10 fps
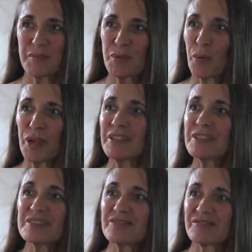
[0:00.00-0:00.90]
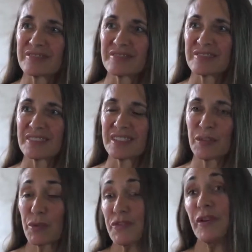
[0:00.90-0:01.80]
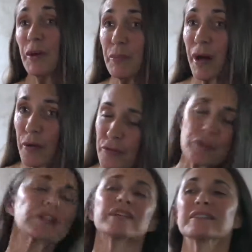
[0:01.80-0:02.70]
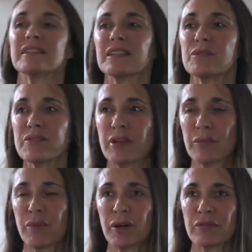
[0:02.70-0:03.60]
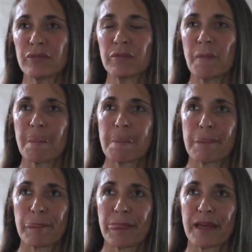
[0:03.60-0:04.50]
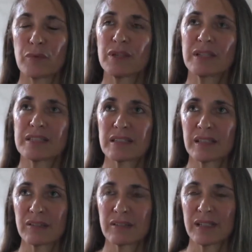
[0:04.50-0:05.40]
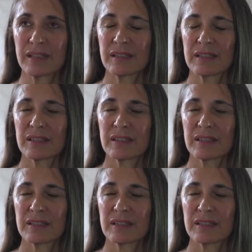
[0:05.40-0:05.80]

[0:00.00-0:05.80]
seemed to wonder. Mm. He was very powerful. I could tell he was very powerful. I realized later that